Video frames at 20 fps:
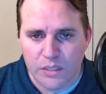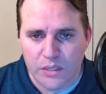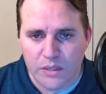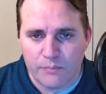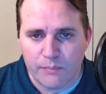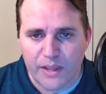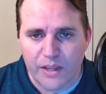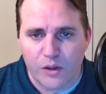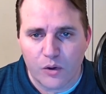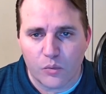
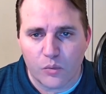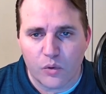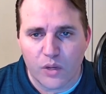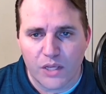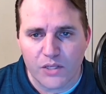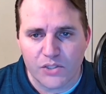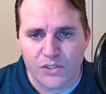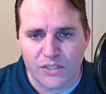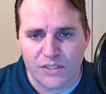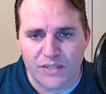Michael
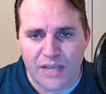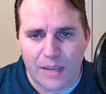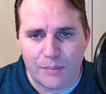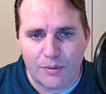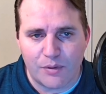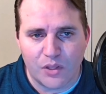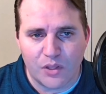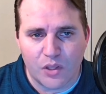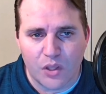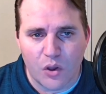rushed to type
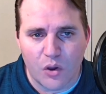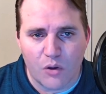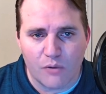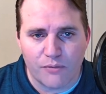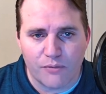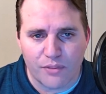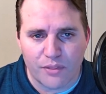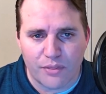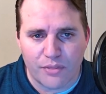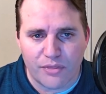in the code
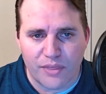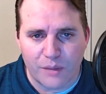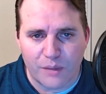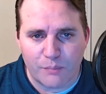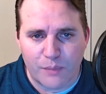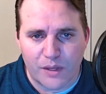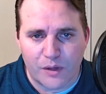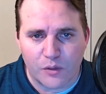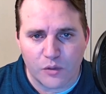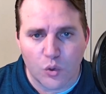for the thick
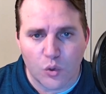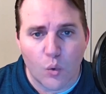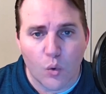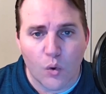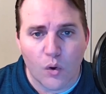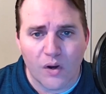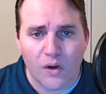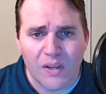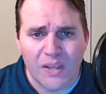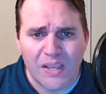metal
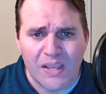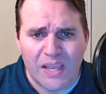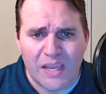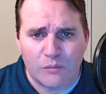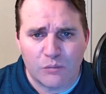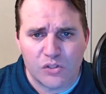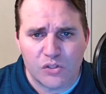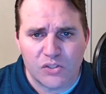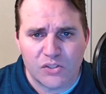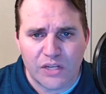door
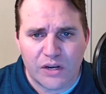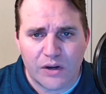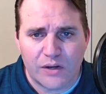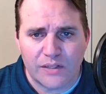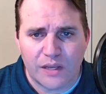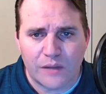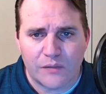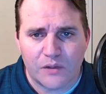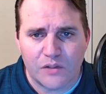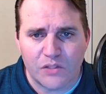and was staring
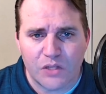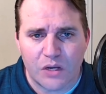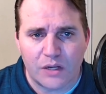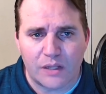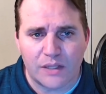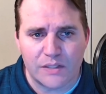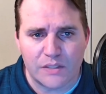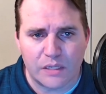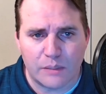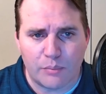down the
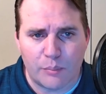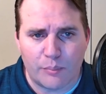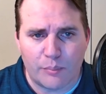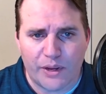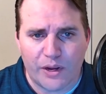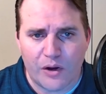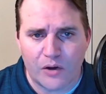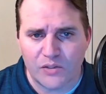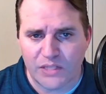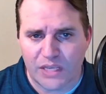tunnel as he
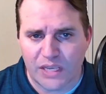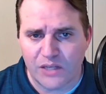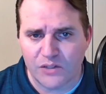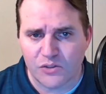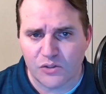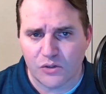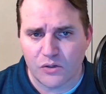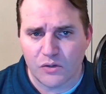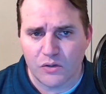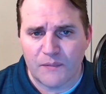prepared to
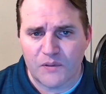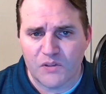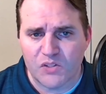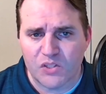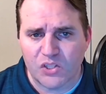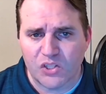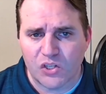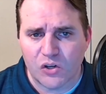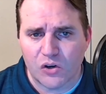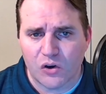enter the
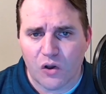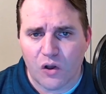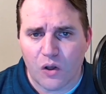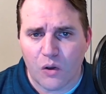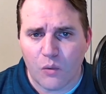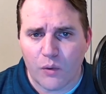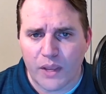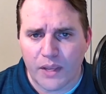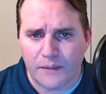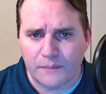secure
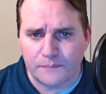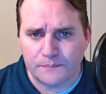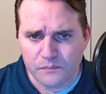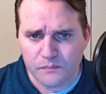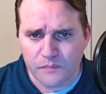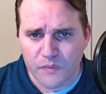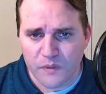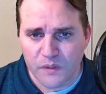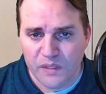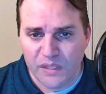hallway.
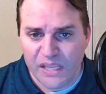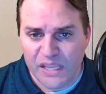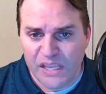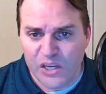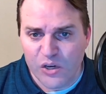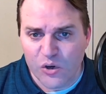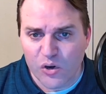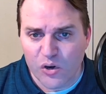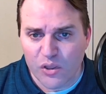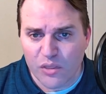He
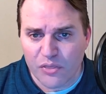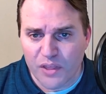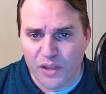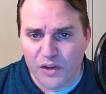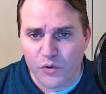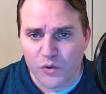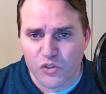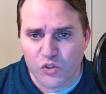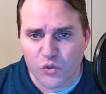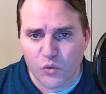heard a
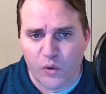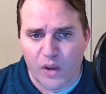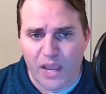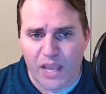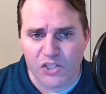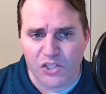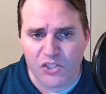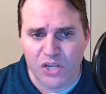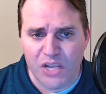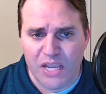thunderous
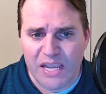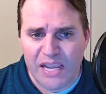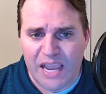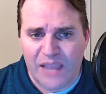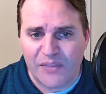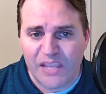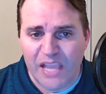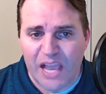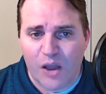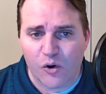crash,
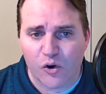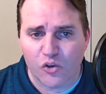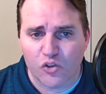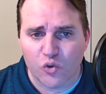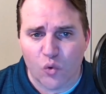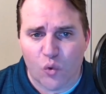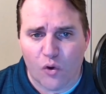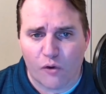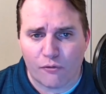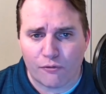and the outer
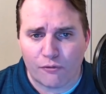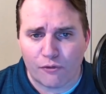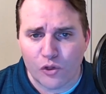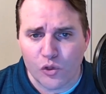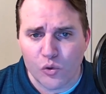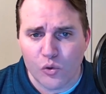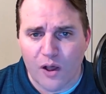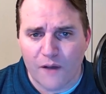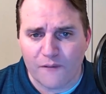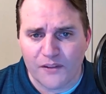door
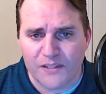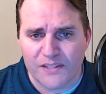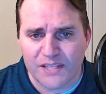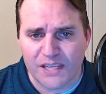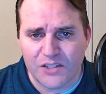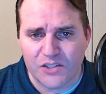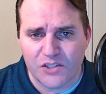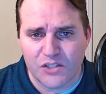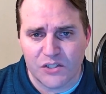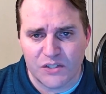flew off its
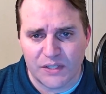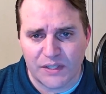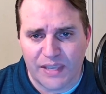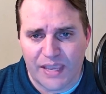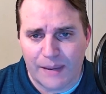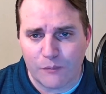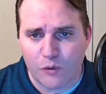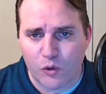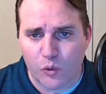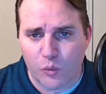hinges and
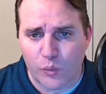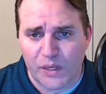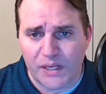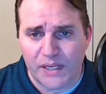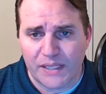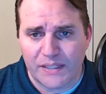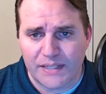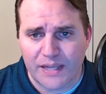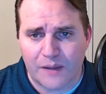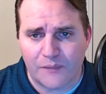came
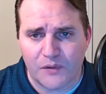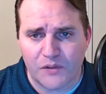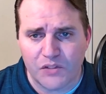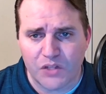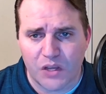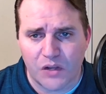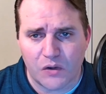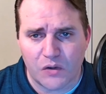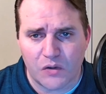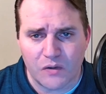careening down the
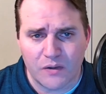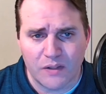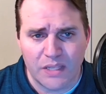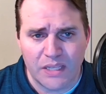tunnel.